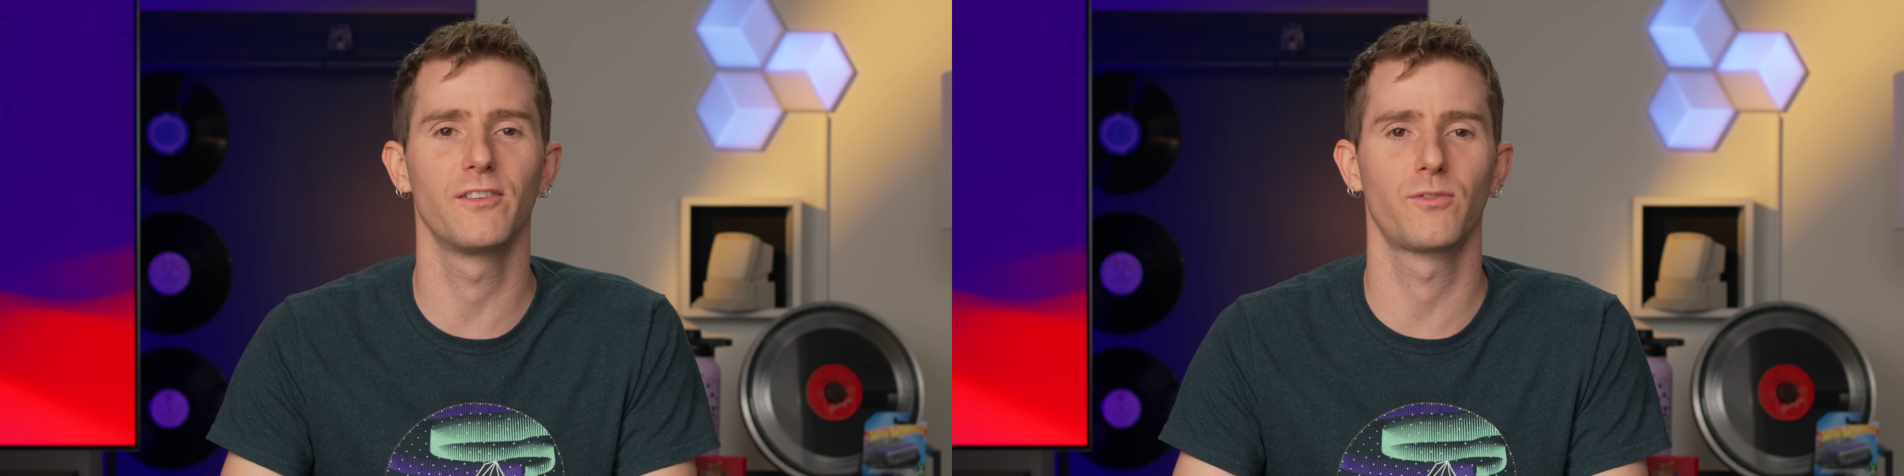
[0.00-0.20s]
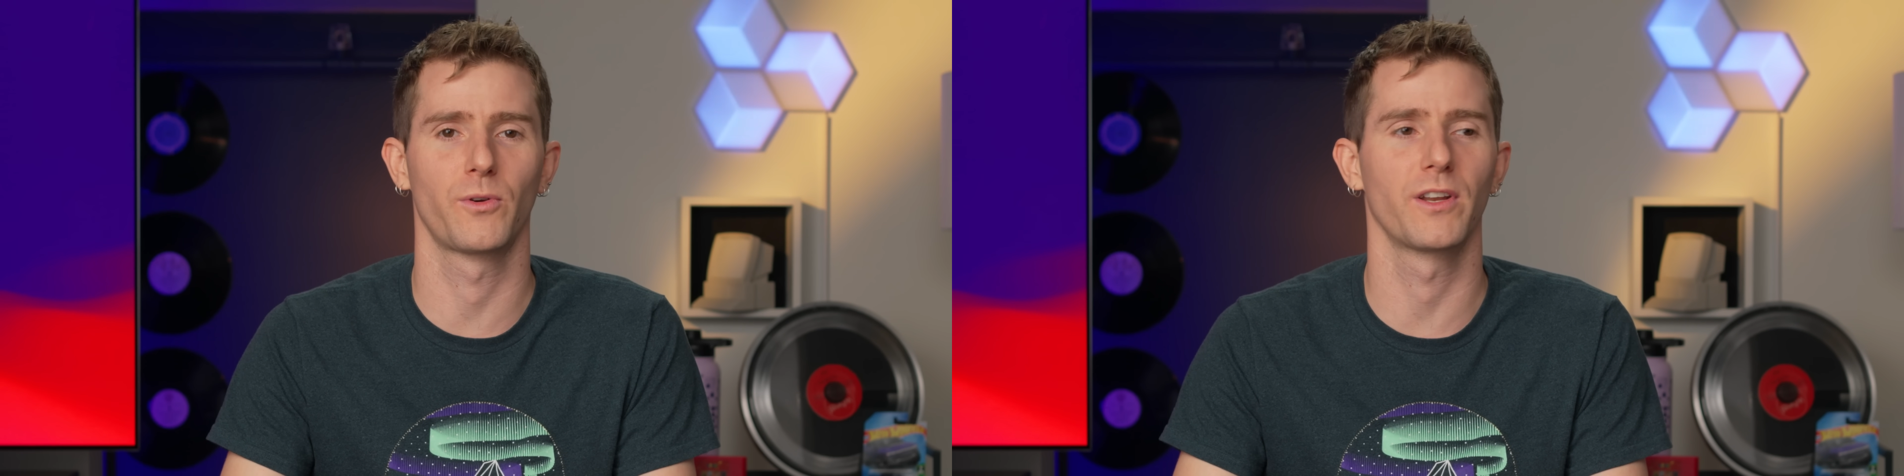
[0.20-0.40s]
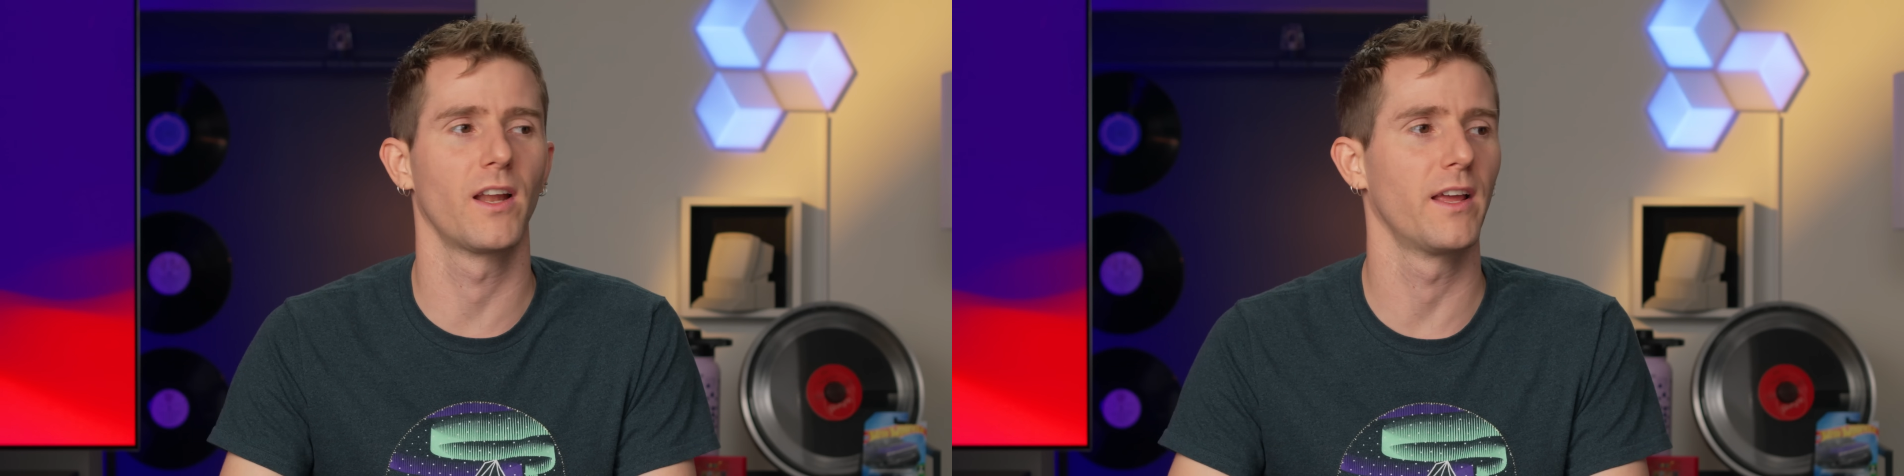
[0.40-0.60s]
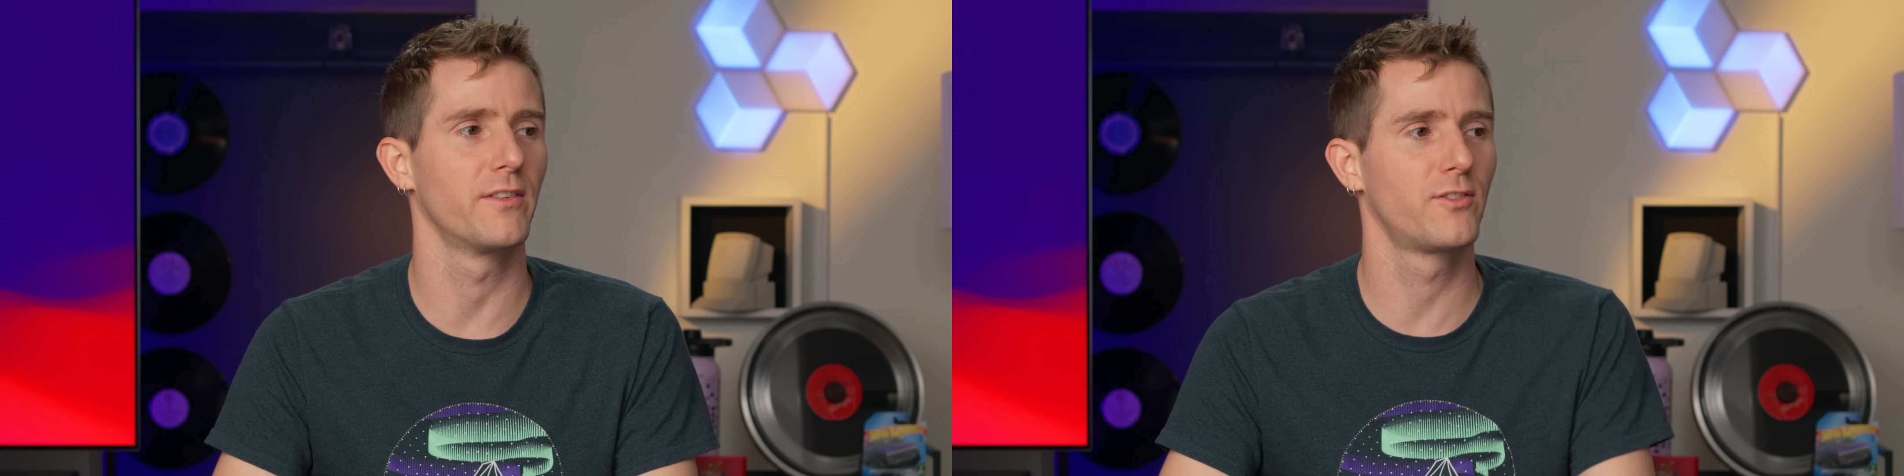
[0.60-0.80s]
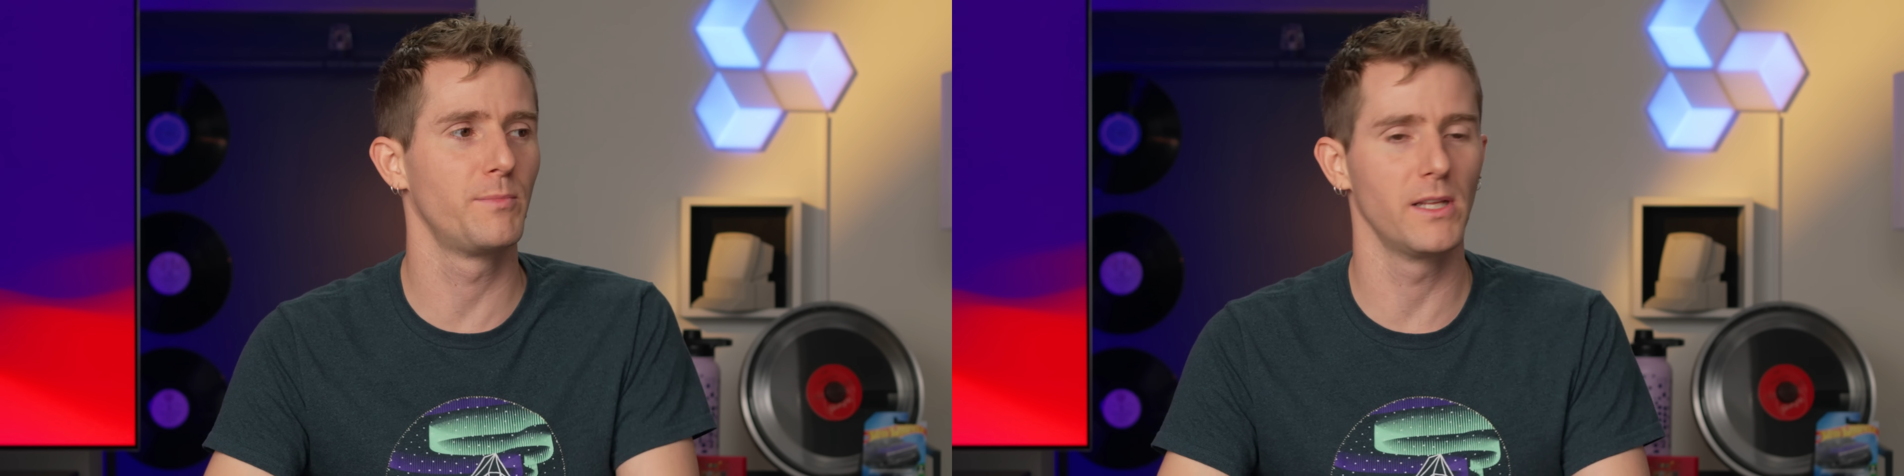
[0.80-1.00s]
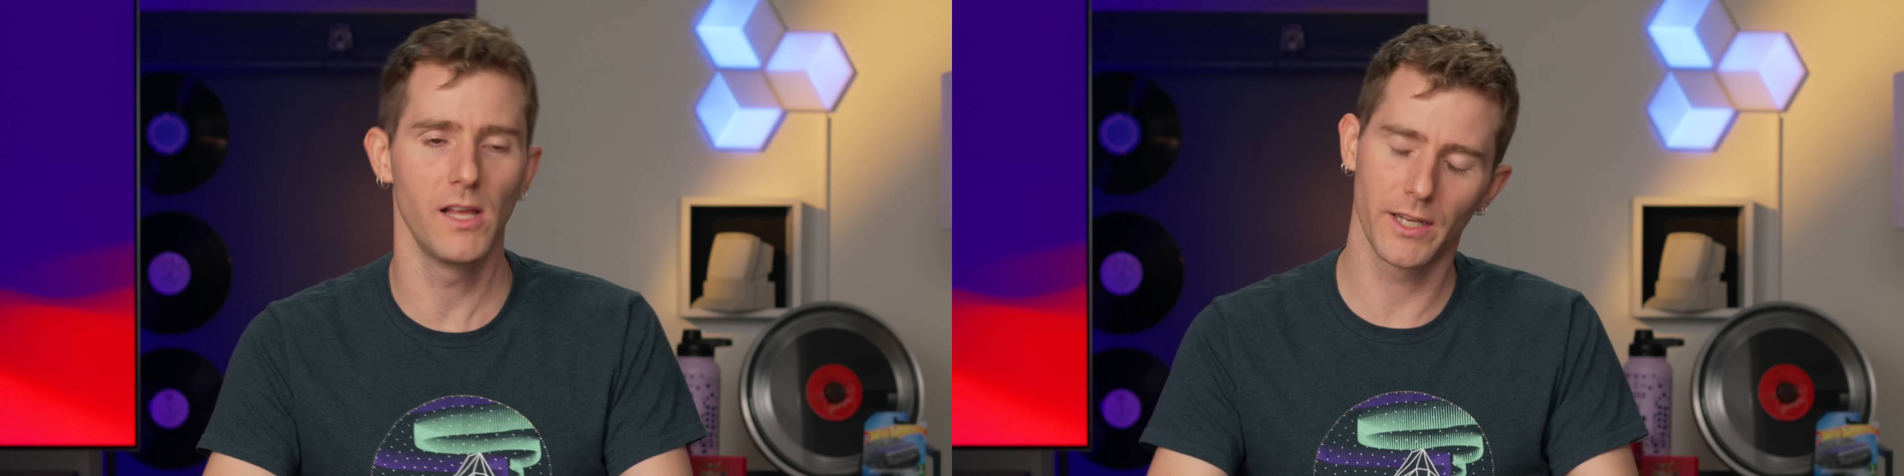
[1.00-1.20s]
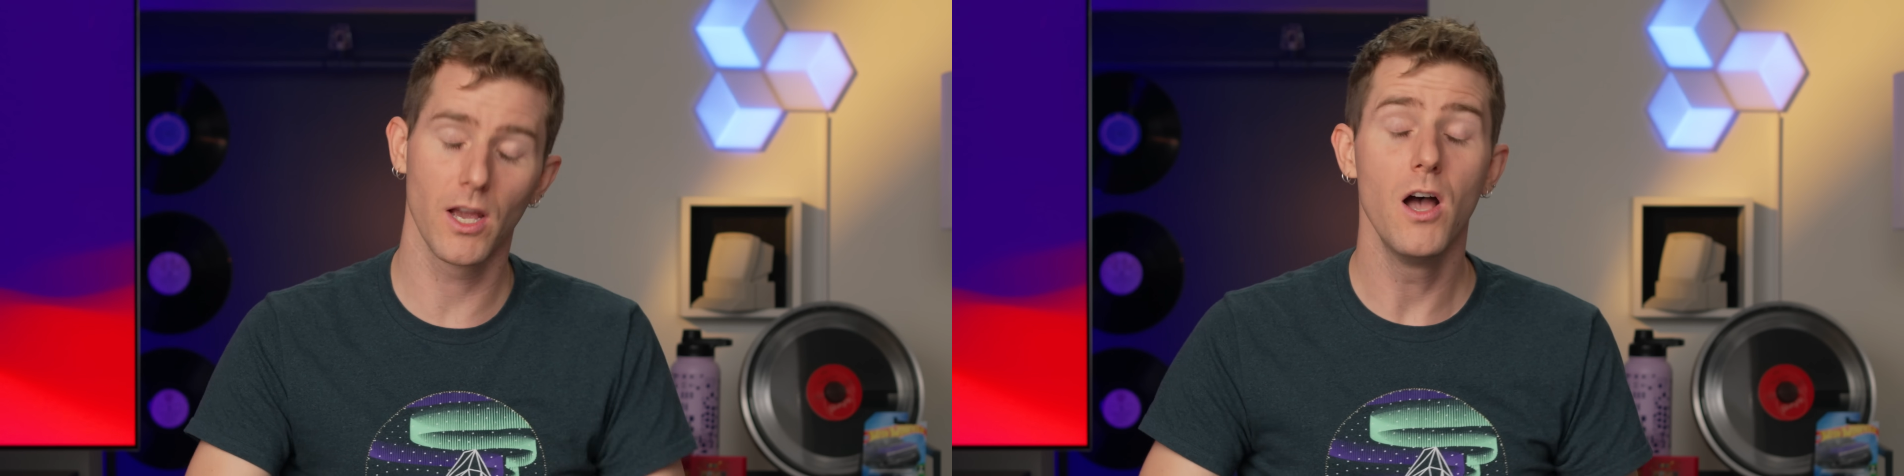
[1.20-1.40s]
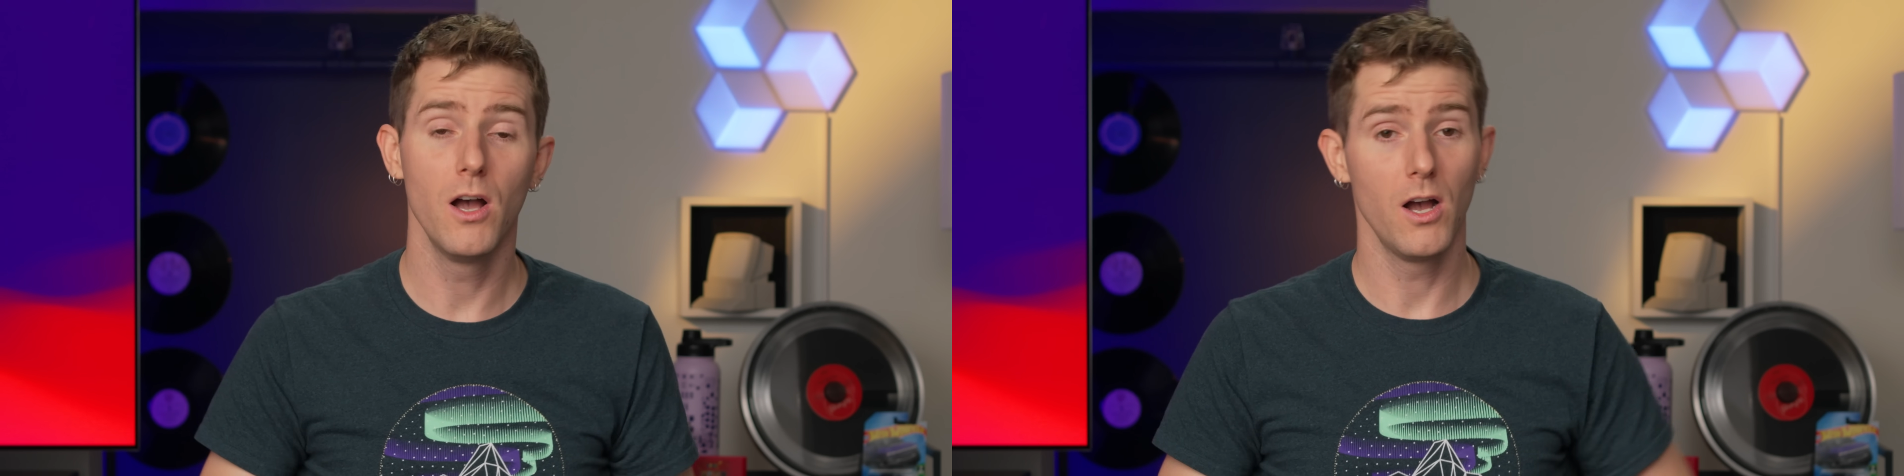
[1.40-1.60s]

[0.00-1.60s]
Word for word: disorganized to be like,